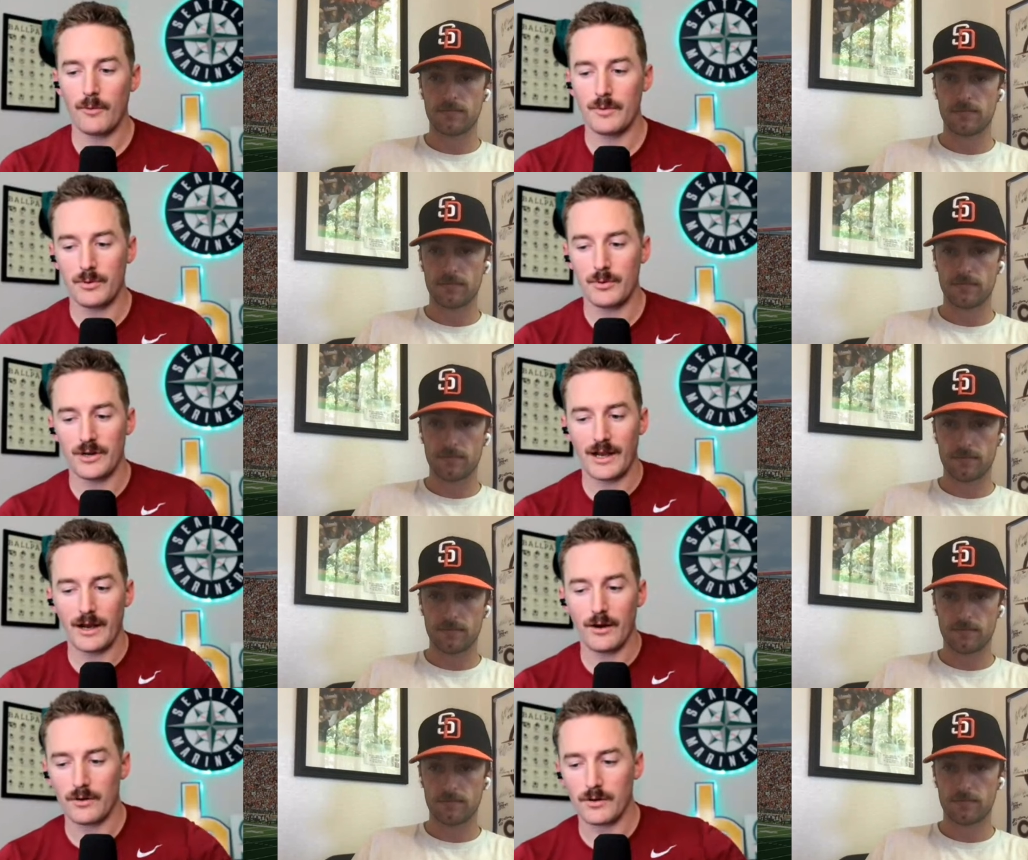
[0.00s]
Speaker 1: I'll be
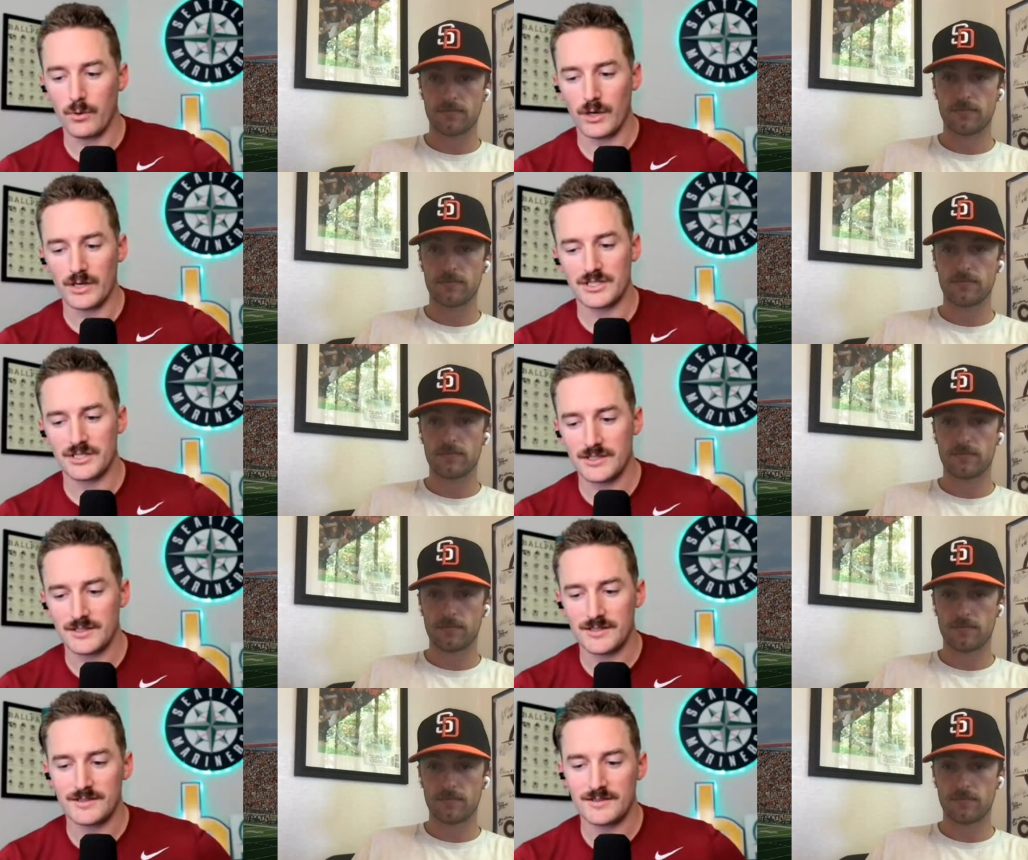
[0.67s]
putting out
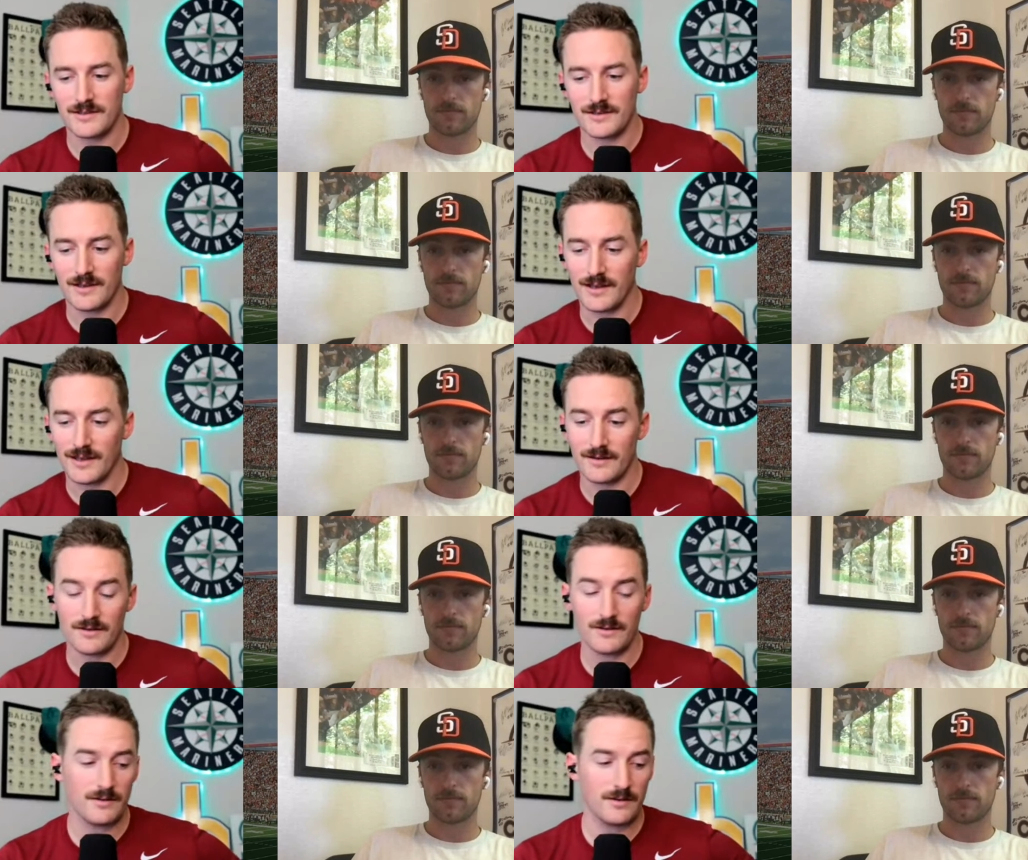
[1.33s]
questions
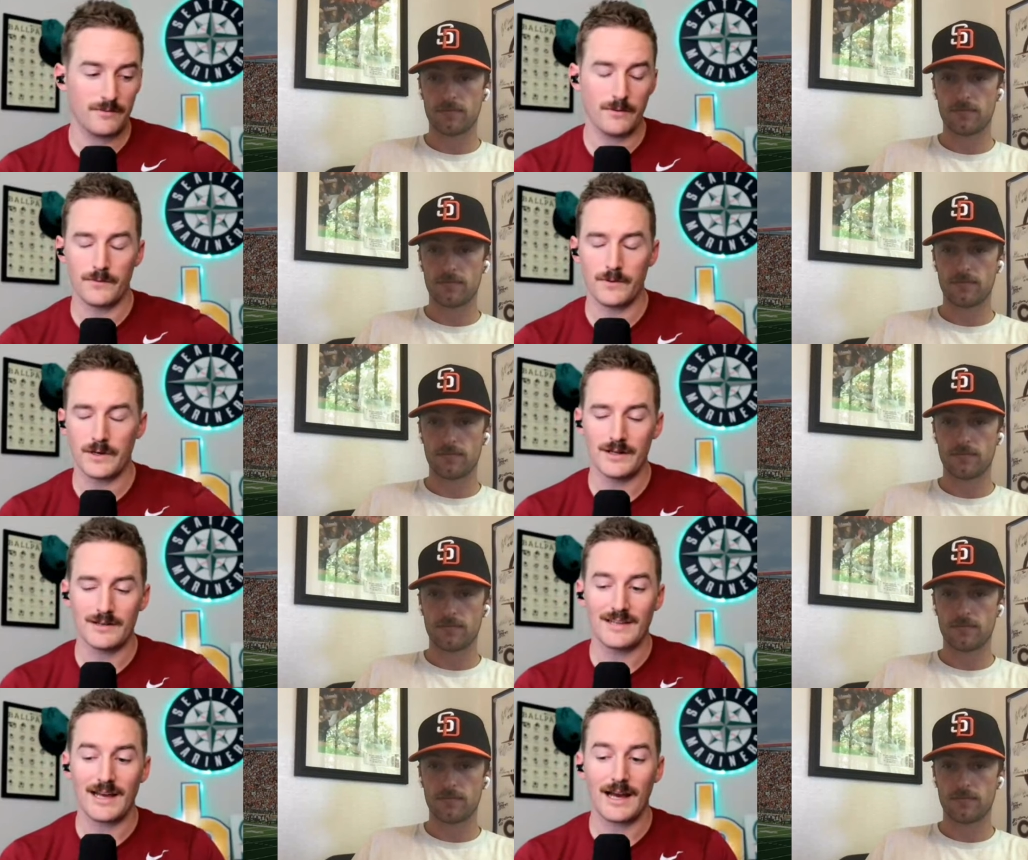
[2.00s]
and feel
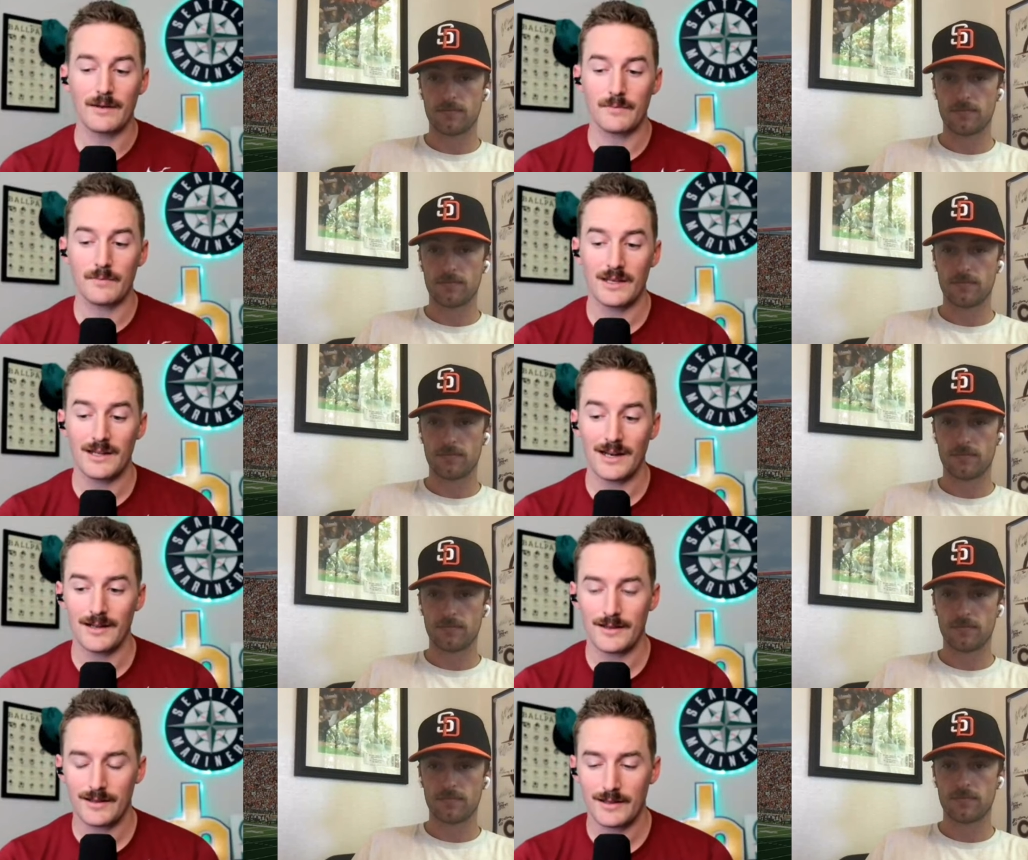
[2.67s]
free to tag me
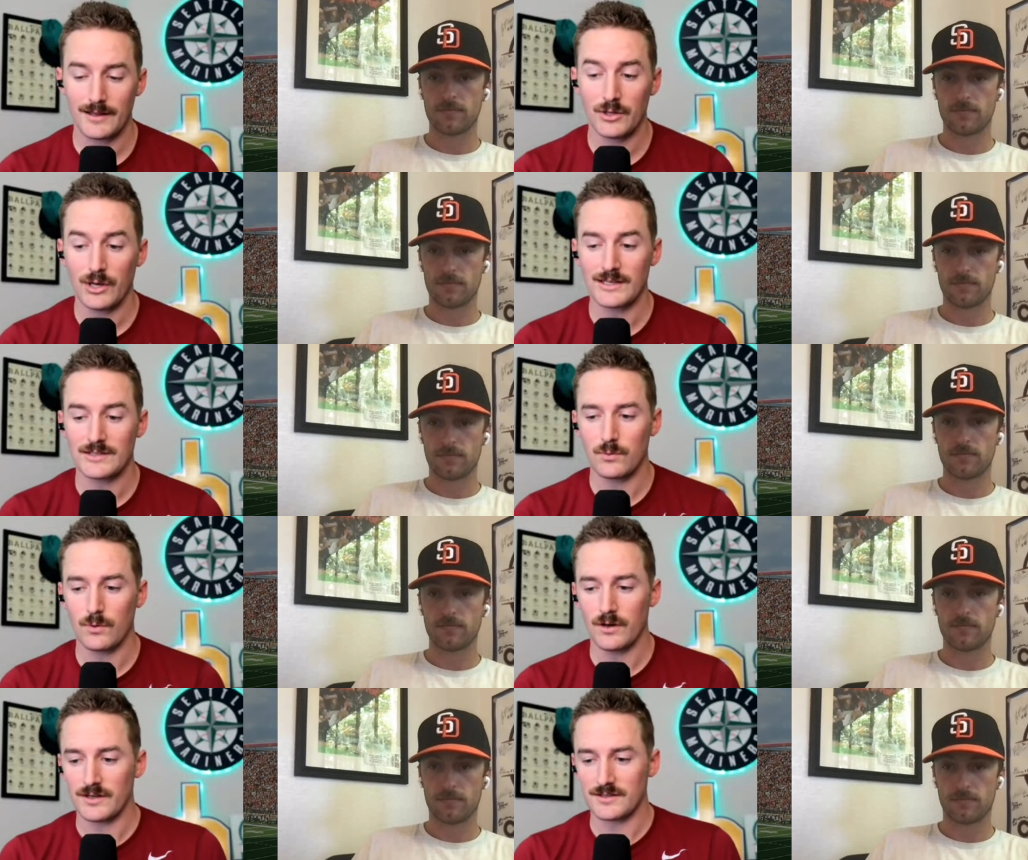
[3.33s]
in anything that you
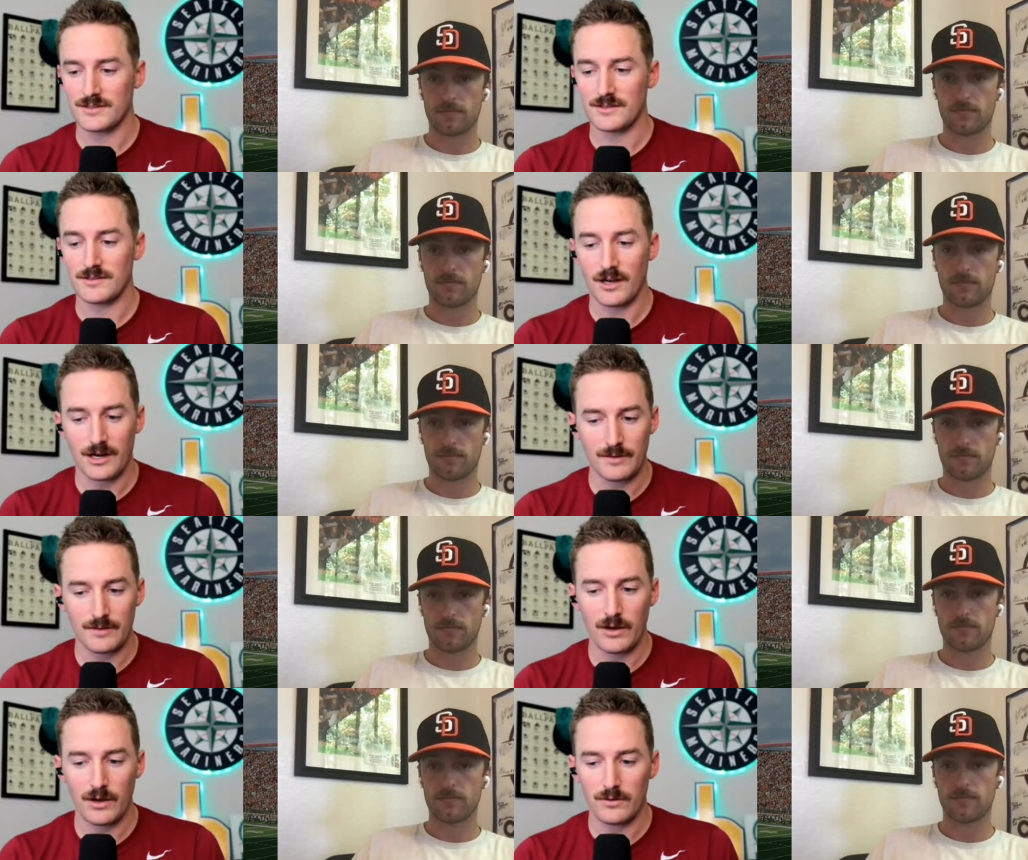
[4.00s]
guys want us to
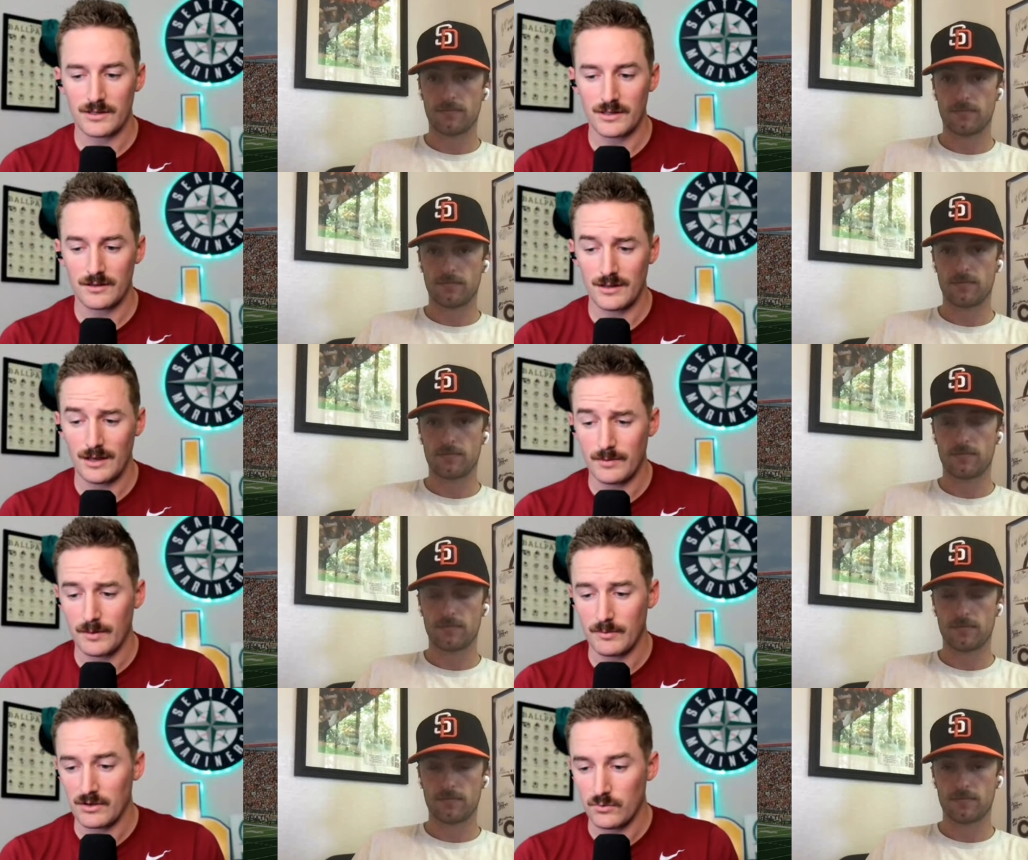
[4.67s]
talk about the,
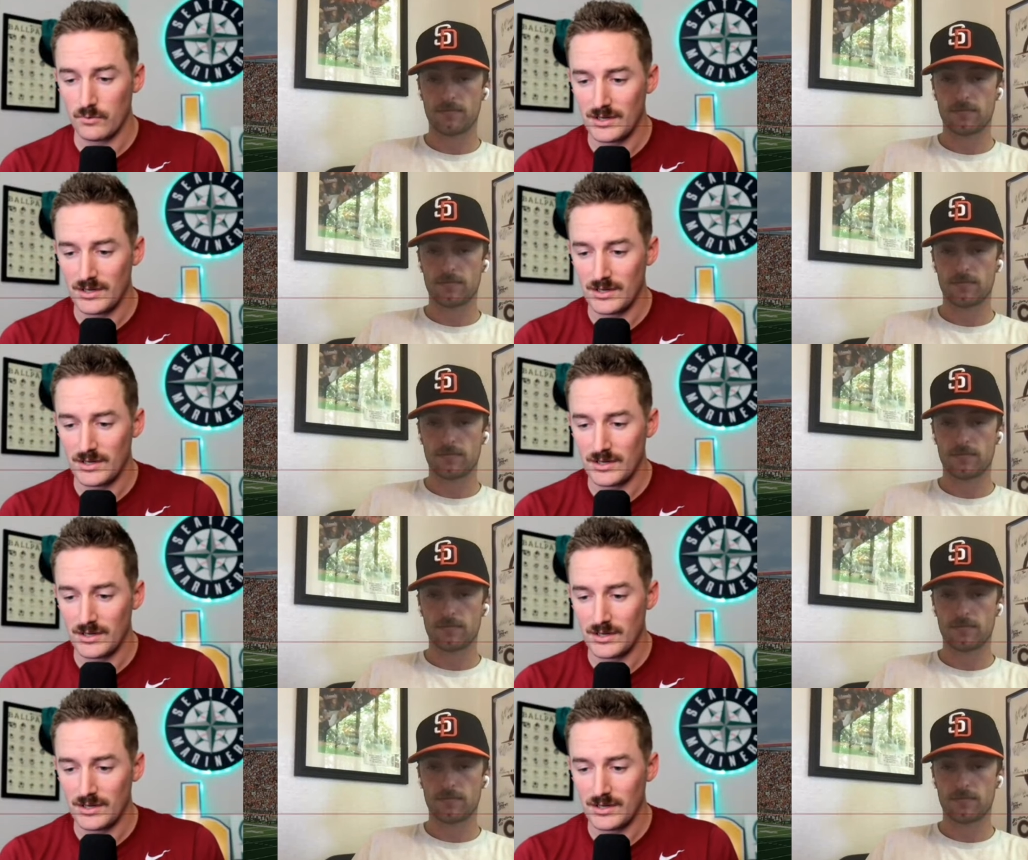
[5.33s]
the upcoming